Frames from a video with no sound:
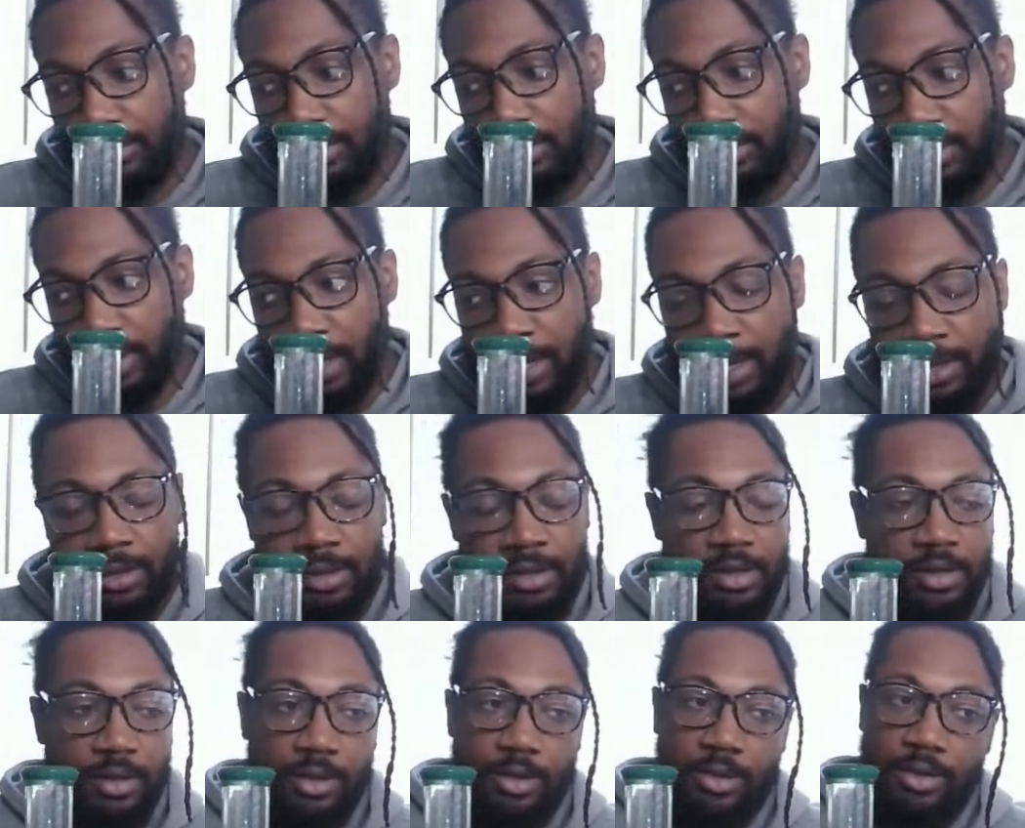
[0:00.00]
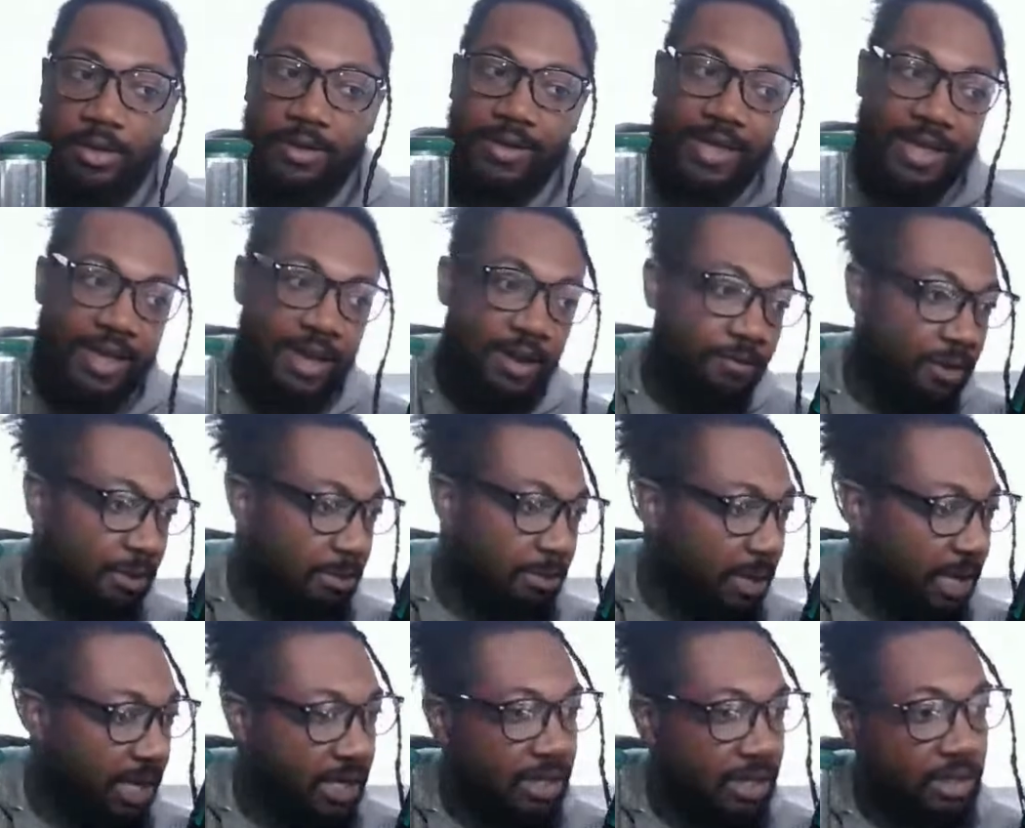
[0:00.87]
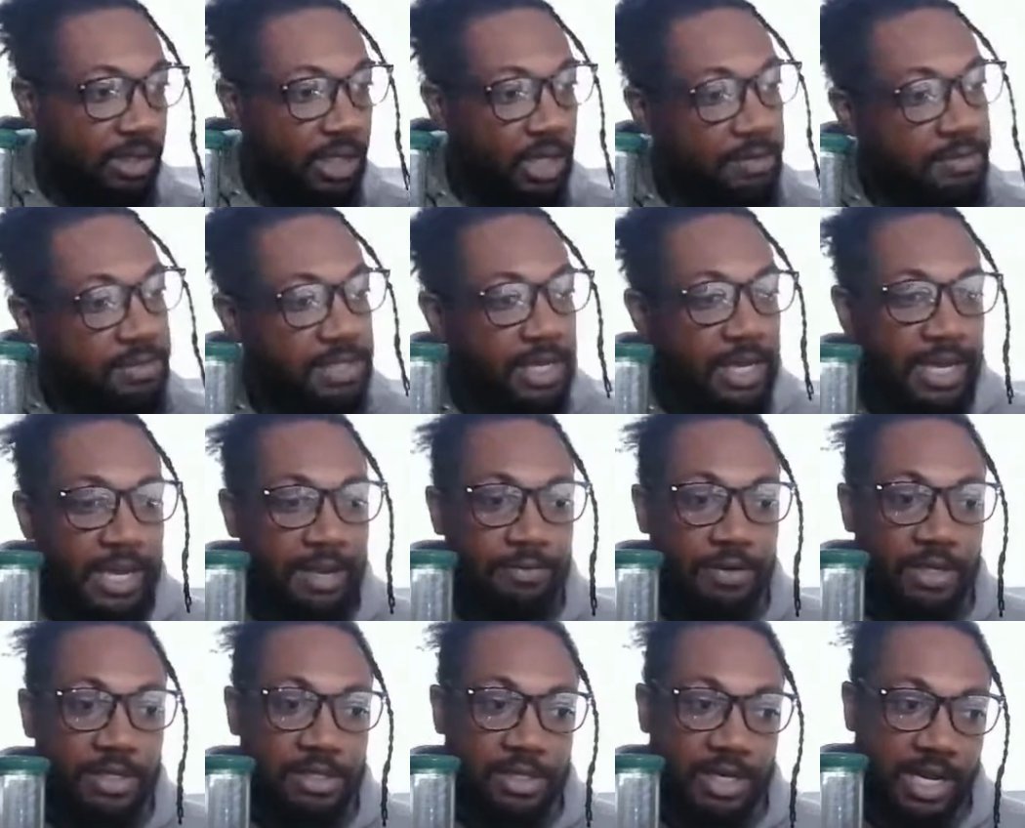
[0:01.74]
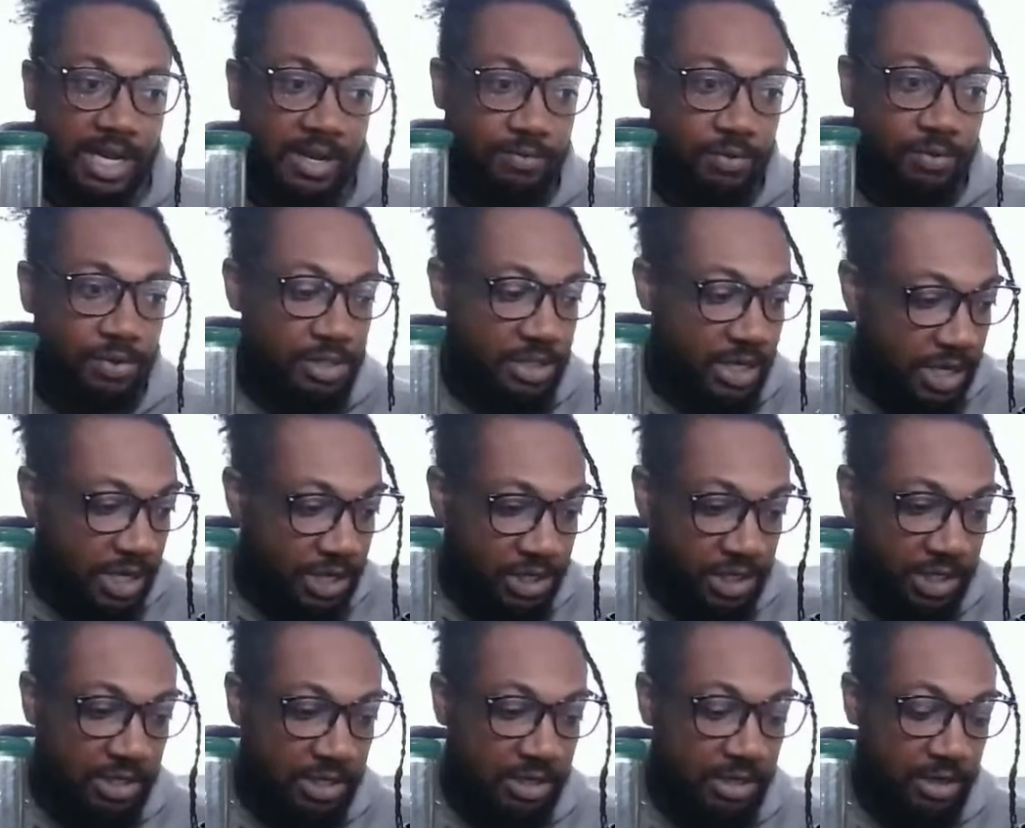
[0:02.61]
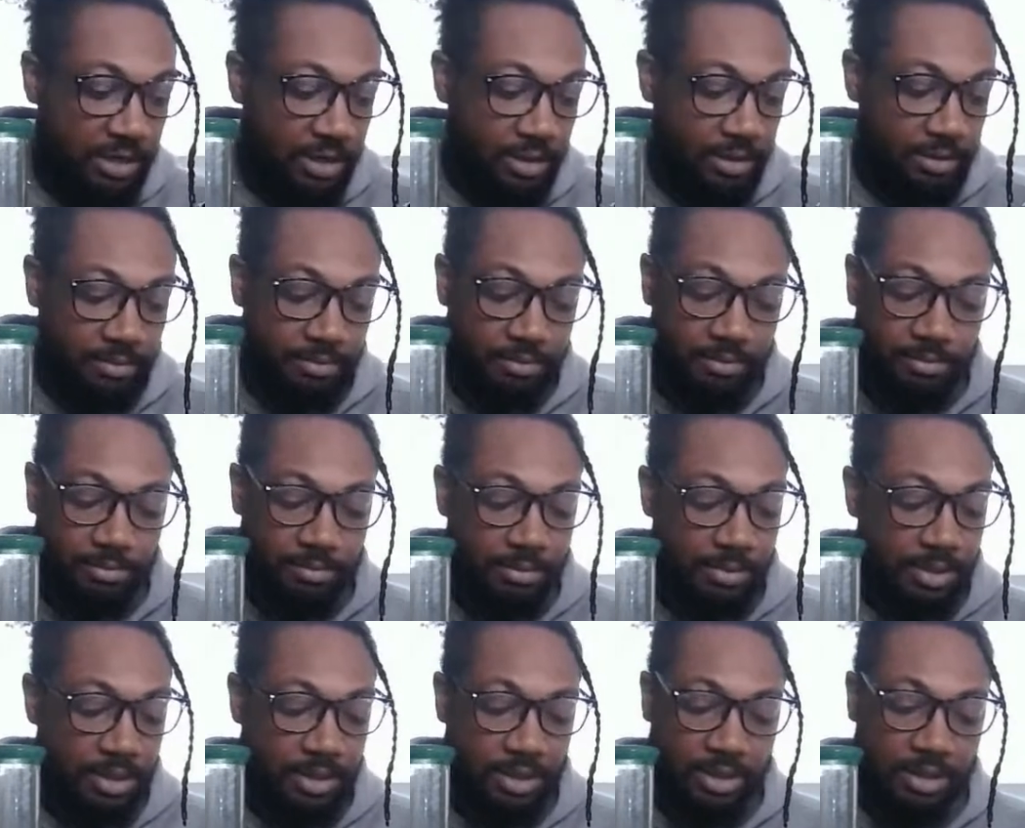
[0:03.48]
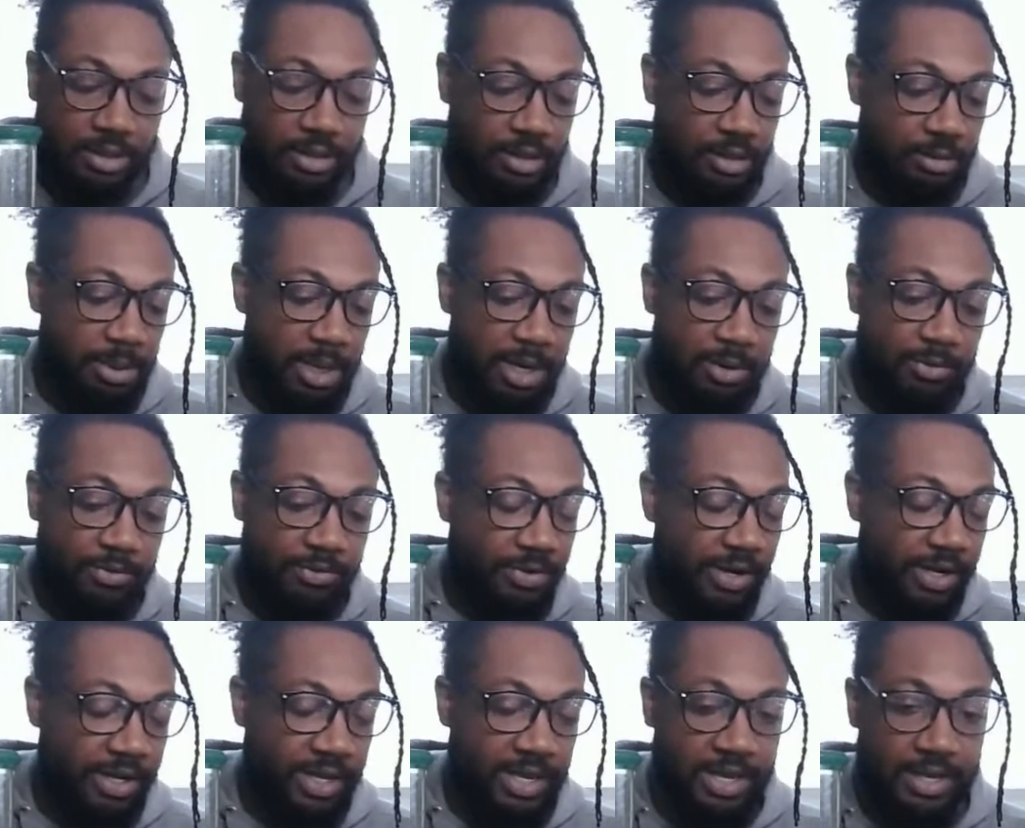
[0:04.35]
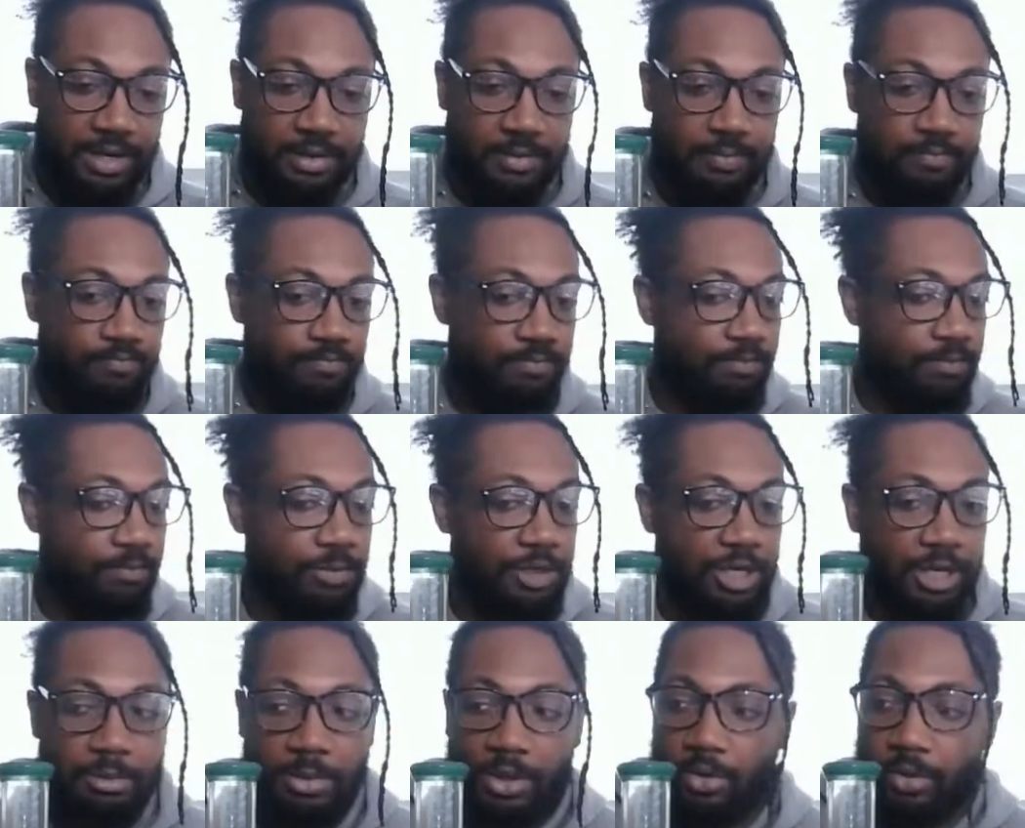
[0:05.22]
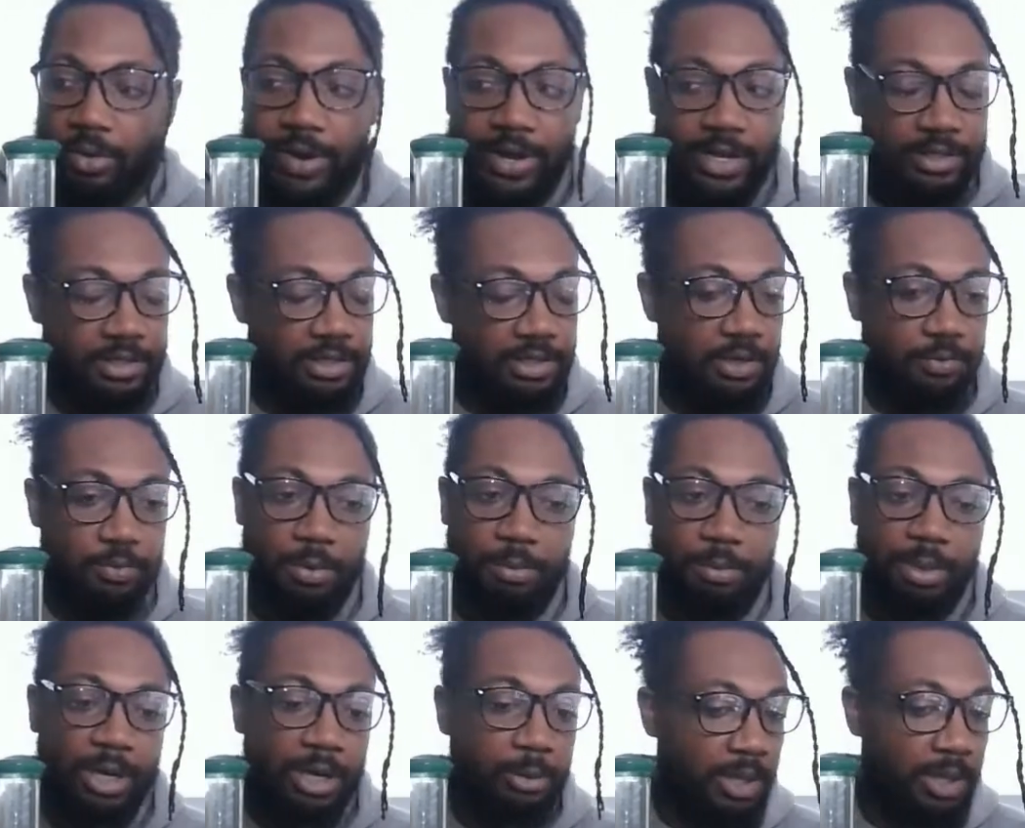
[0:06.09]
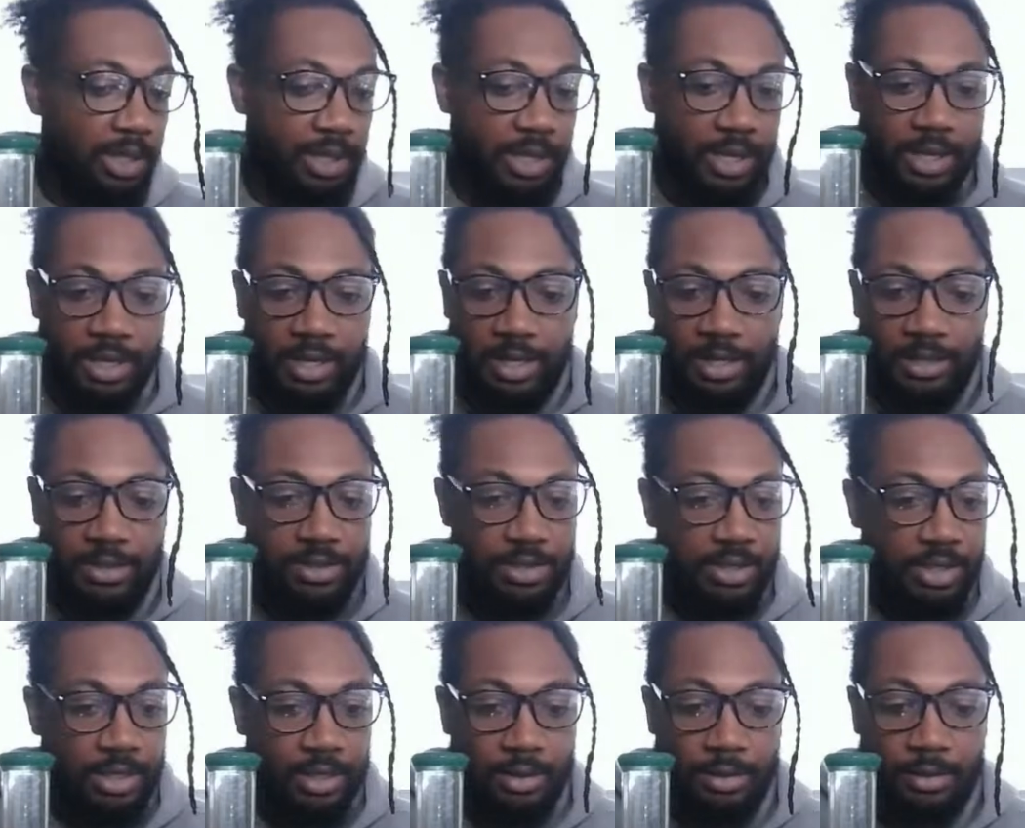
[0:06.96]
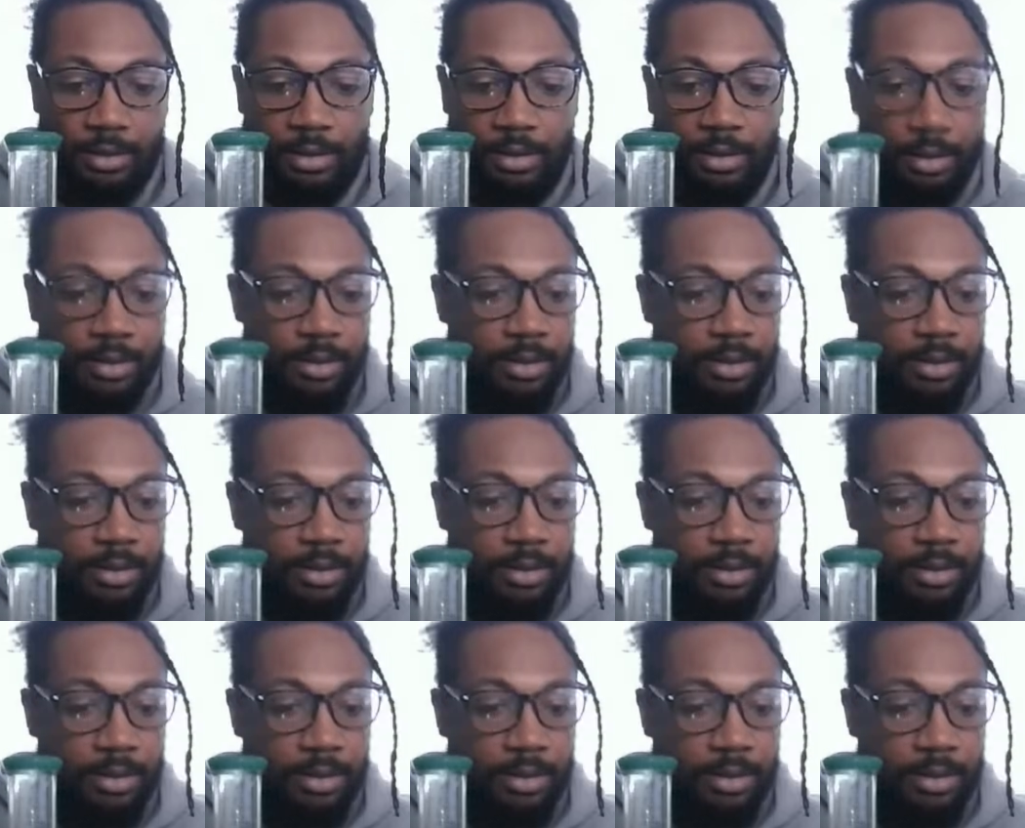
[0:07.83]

Okay. Everybody loves to have this conversation about fucking Democrats and Republicans, and